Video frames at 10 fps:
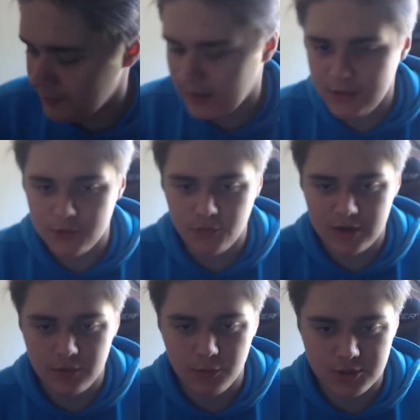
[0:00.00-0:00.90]
I need to
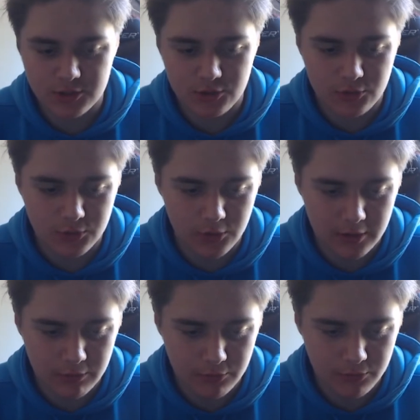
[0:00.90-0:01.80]
fucking watch a tutorial on
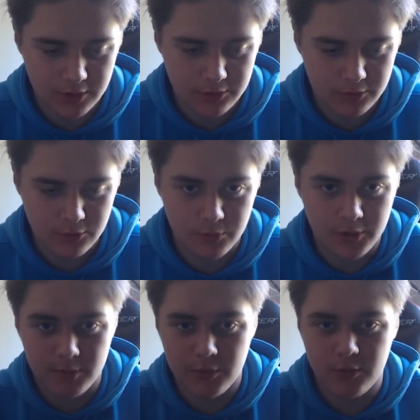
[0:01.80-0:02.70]
how the fuck to open
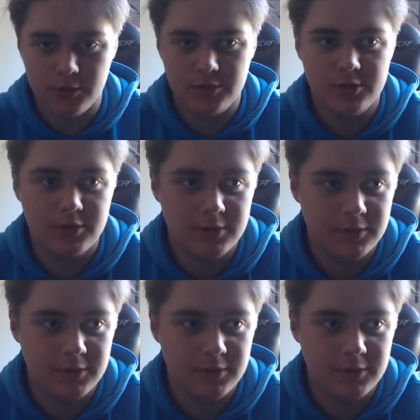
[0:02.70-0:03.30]
up a watch.